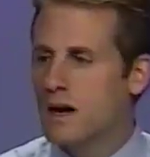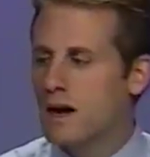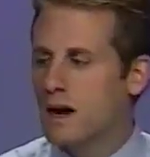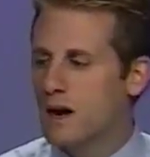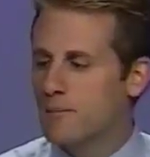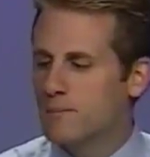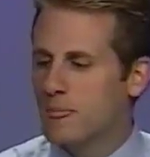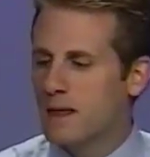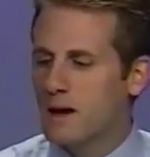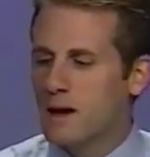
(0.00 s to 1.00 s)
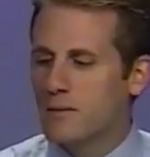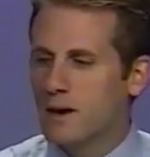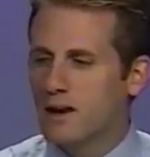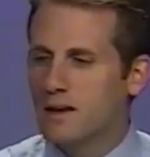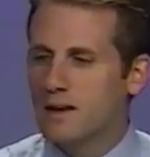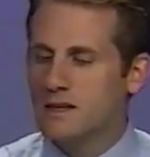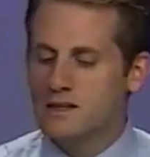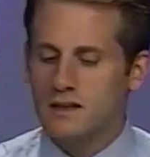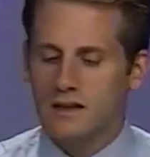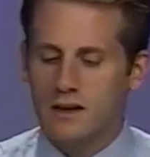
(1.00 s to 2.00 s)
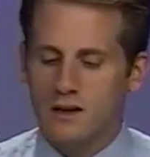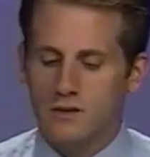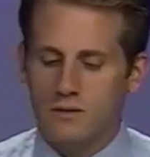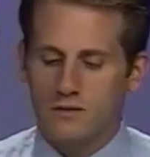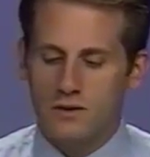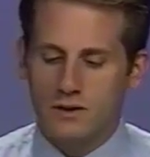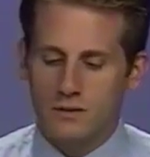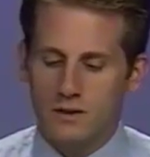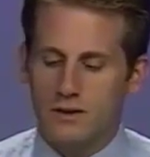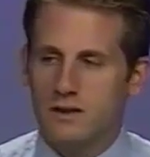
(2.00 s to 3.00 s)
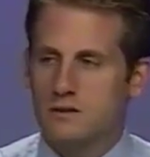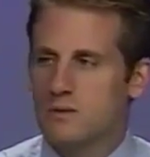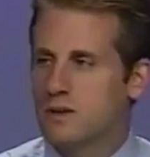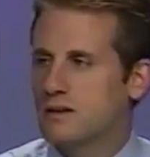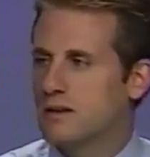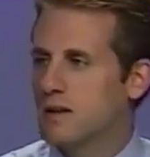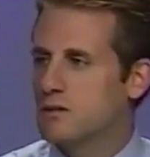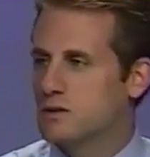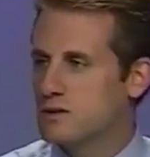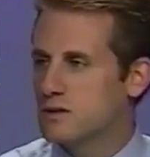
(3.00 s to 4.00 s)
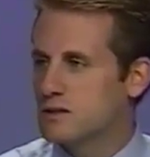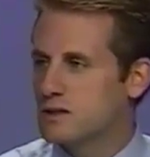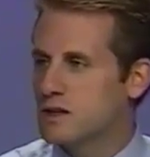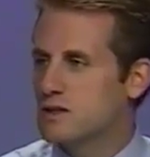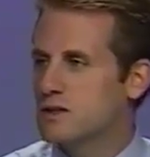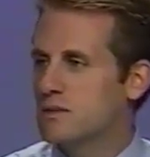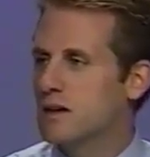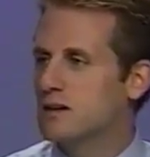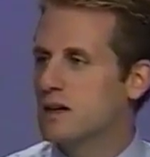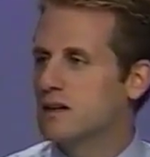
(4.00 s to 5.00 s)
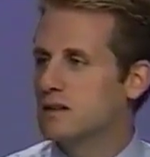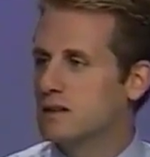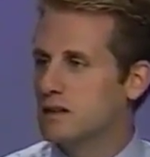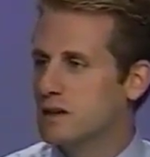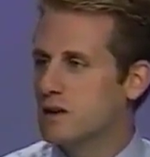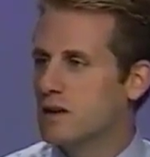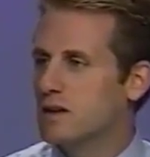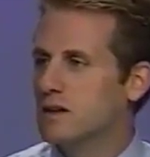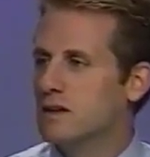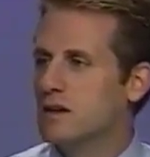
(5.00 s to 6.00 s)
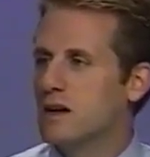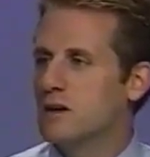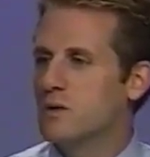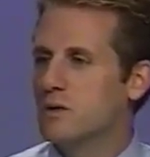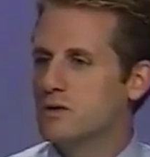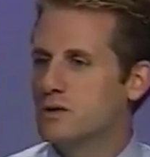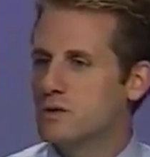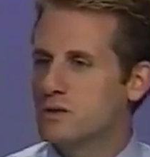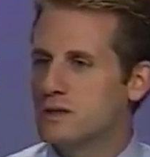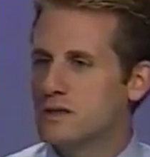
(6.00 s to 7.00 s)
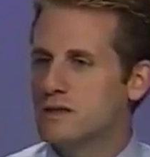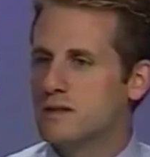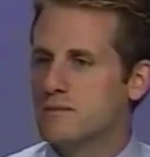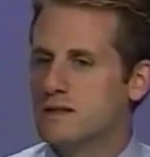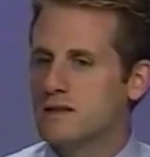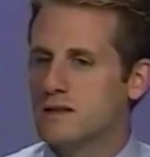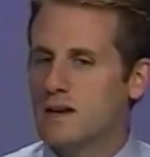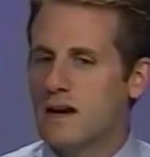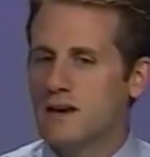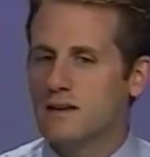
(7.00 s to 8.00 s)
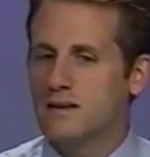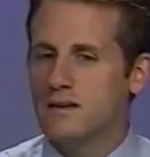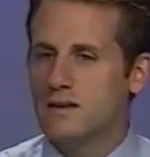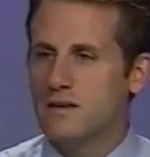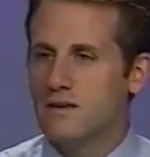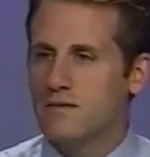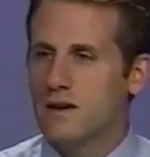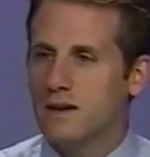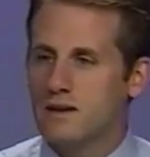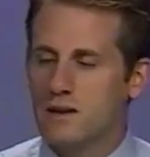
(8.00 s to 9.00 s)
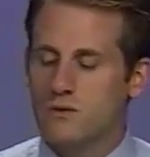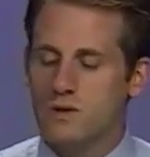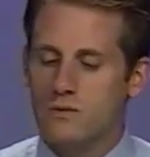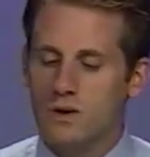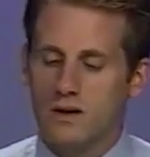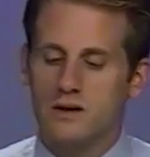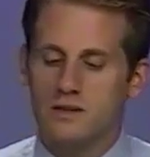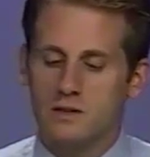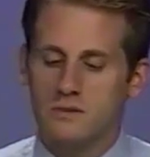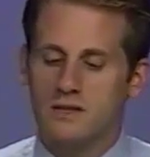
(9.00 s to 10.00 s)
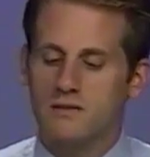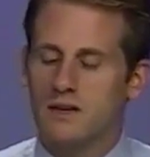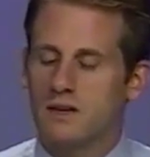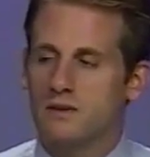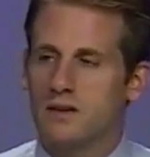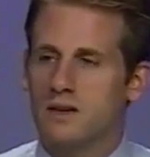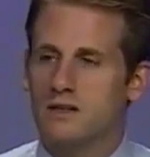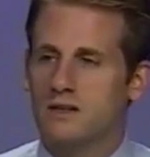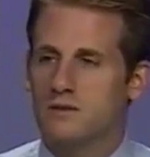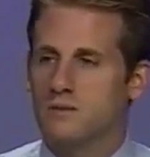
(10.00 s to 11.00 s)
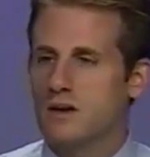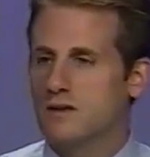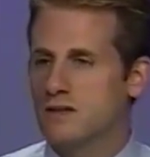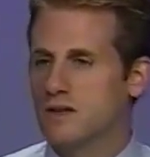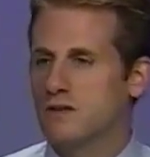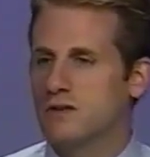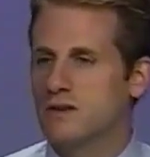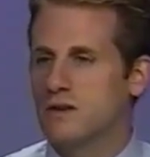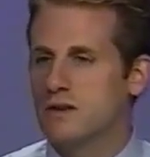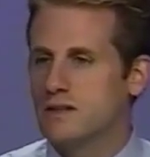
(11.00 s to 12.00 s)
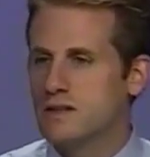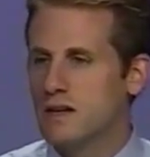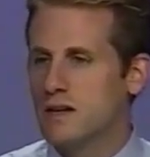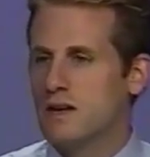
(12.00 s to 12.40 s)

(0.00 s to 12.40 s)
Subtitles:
But I think actually, referring to one of the things we read today, which is your discussion about nonlinearity in higher order social systems, the fact that we work on just specific applications rather than general theories